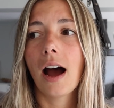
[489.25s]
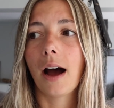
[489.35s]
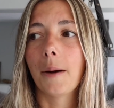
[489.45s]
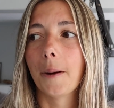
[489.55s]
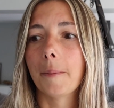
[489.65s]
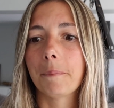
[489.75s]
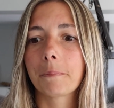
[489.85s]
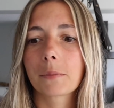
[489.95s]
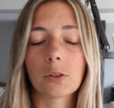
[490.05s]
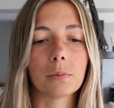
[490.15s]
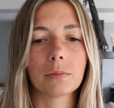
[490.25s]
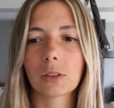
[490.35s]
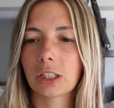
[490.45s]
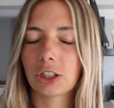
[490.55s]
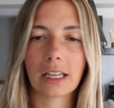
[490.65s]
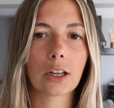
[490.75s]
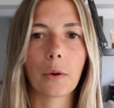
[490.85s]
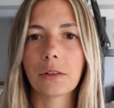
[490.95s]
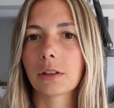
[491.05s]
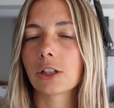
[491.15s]
So I'm just kind of
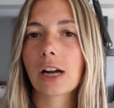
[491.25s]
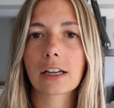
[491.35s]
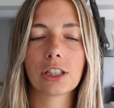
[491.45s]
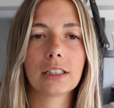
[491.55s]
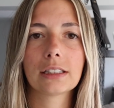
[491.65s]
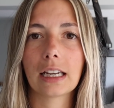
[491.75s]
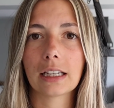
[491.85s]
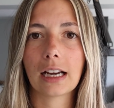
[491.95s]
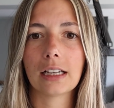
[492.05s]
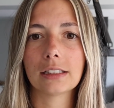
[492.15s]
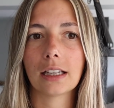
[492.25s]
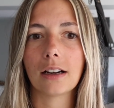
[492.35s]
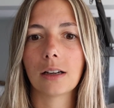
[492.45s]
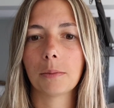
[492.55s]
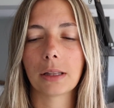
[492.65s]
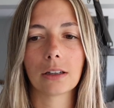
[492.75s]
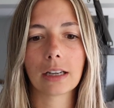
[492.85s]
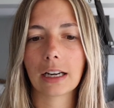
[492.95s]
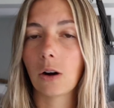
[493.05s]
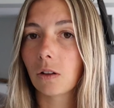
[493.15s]
going through contractions, getting kind of set up. They're
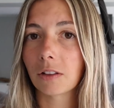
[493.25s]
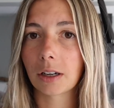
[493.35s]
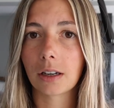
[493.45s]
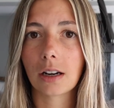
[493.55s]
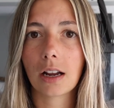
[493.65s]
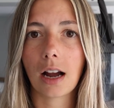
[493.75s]
getting all their